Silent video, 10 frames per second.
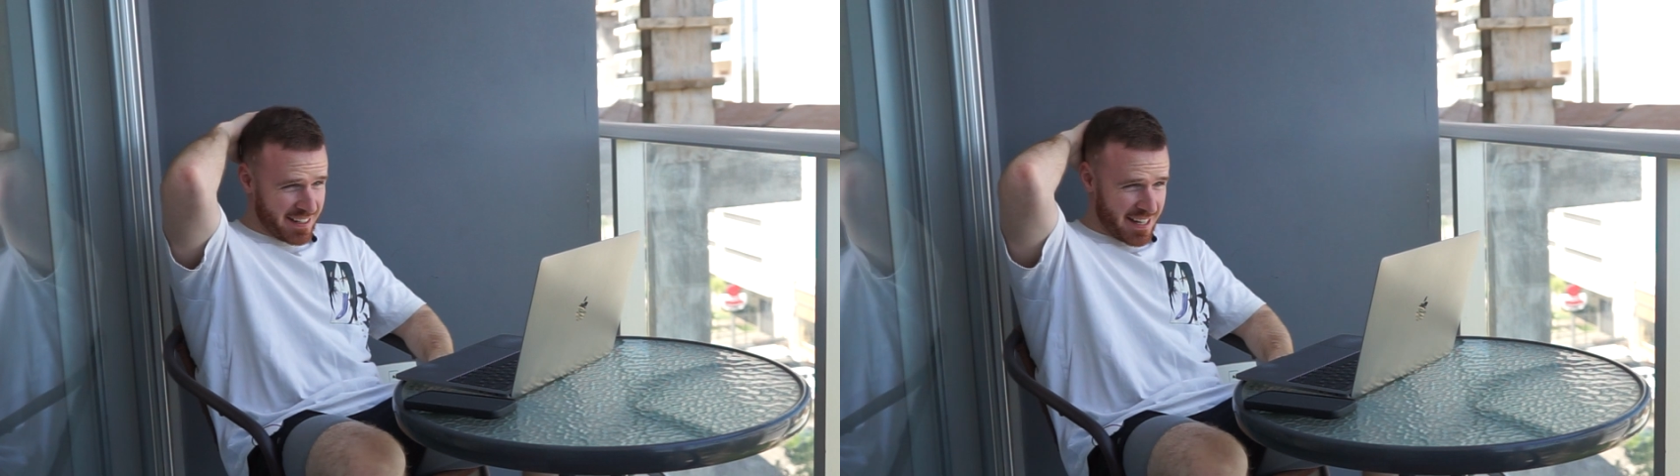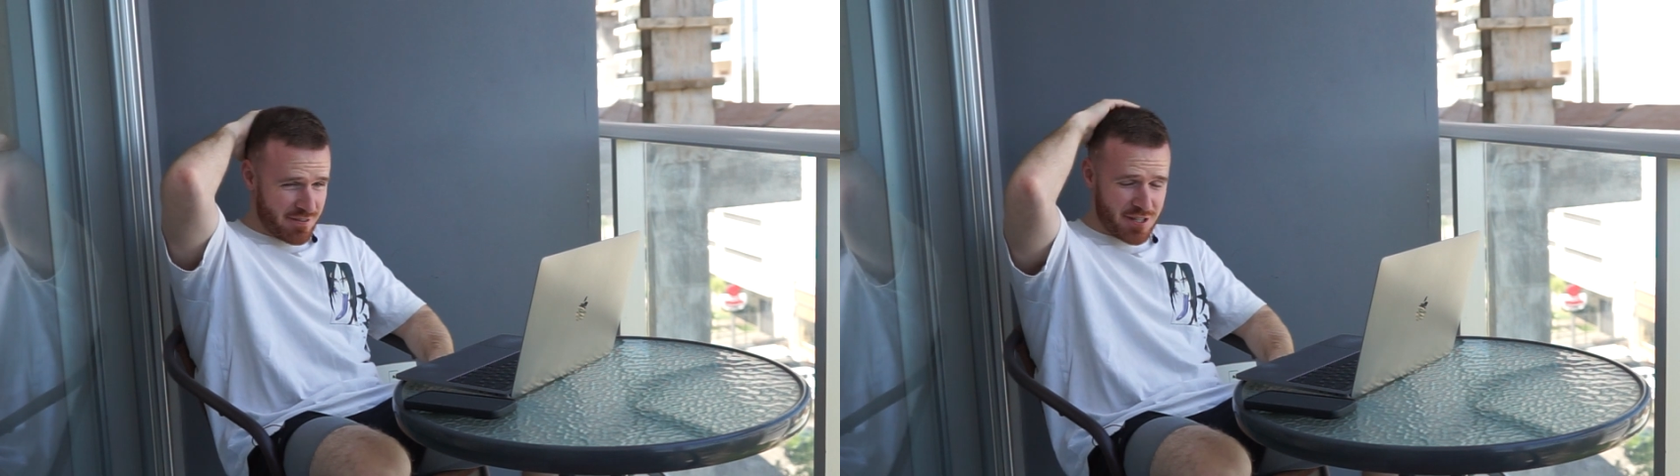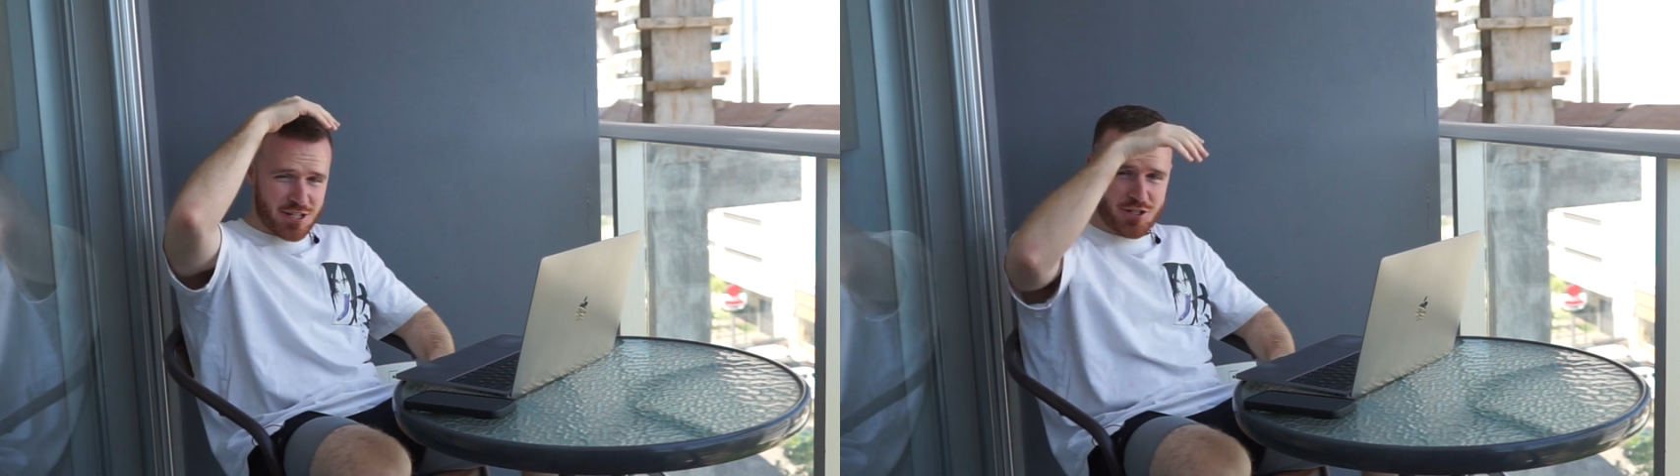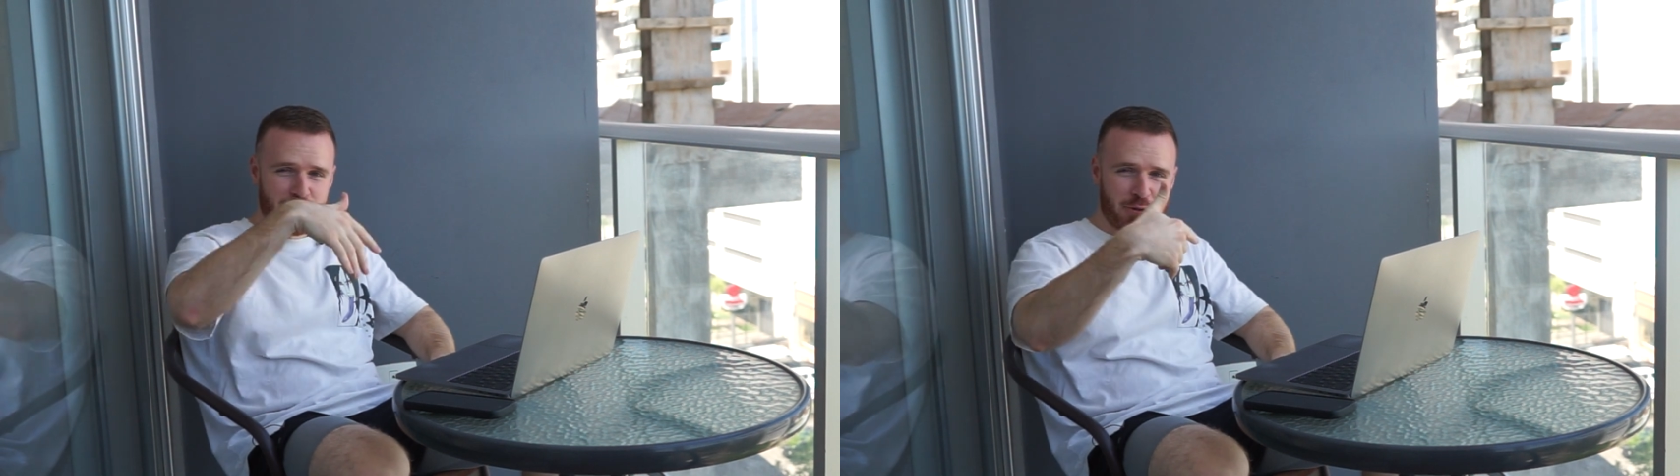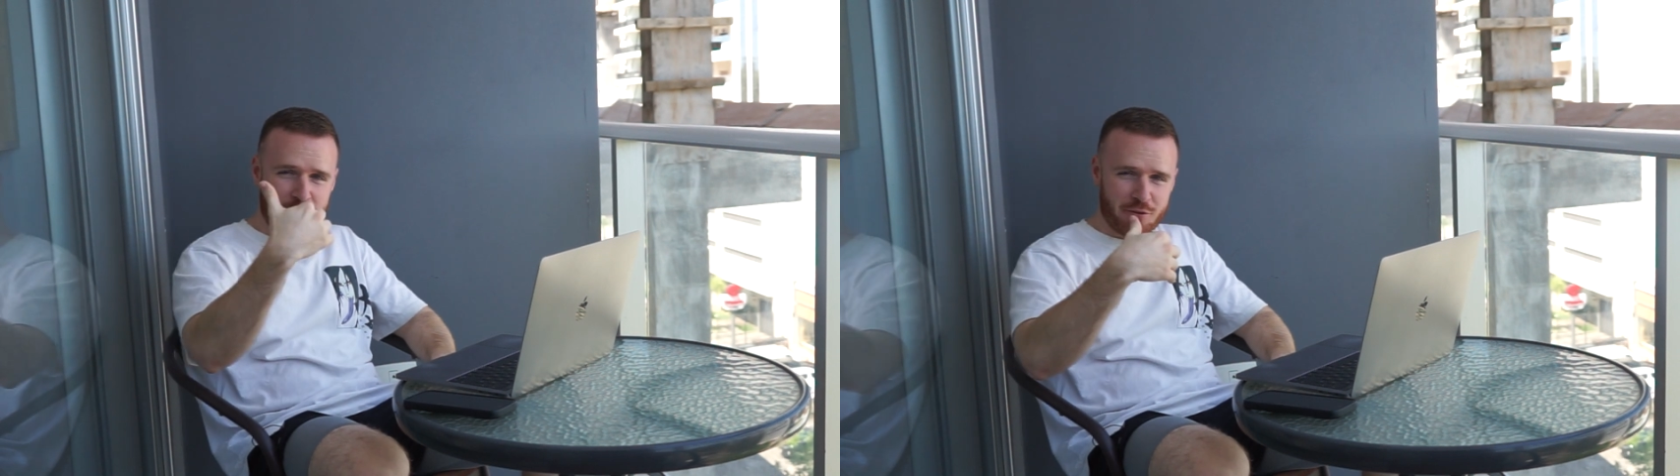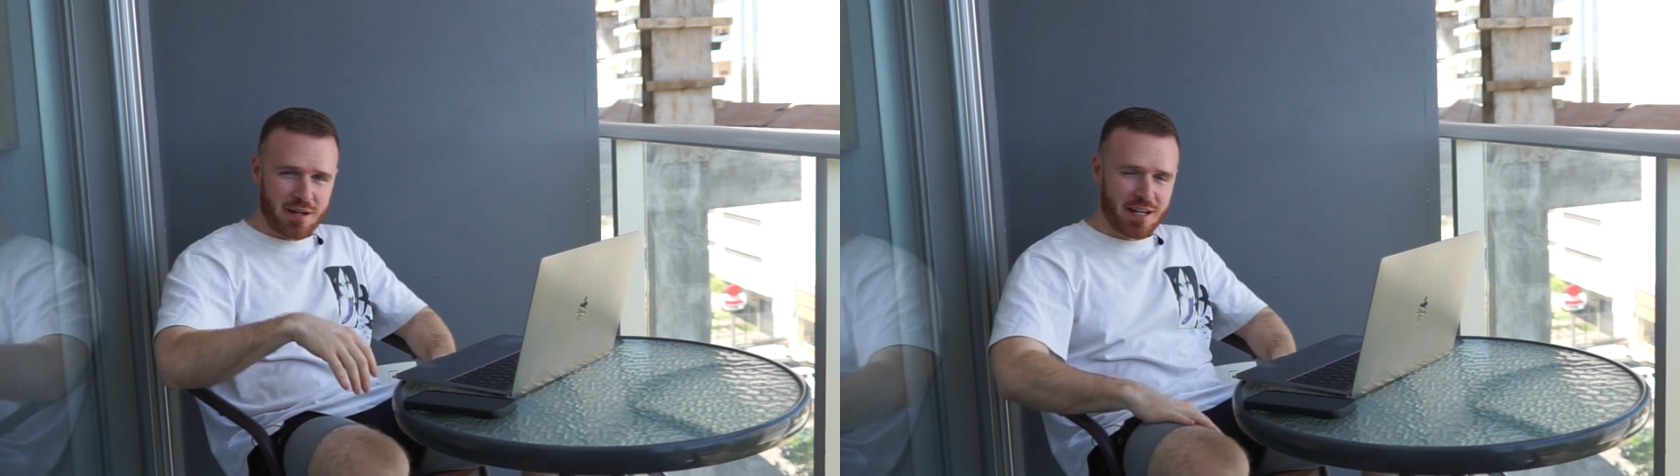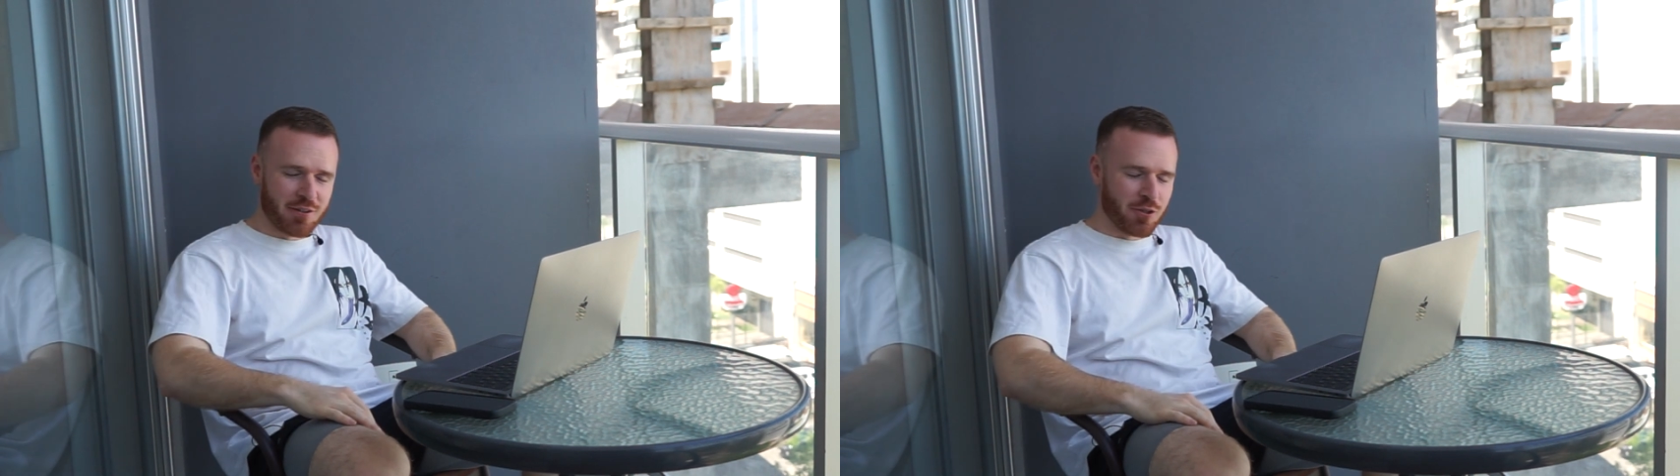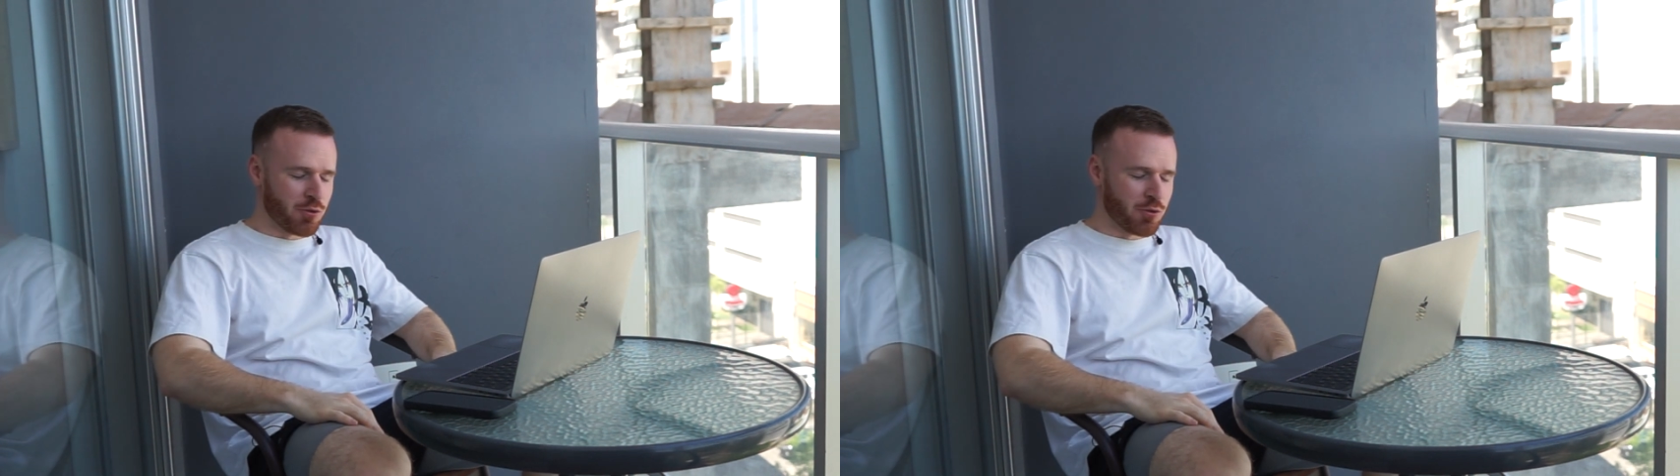a conversation with one of my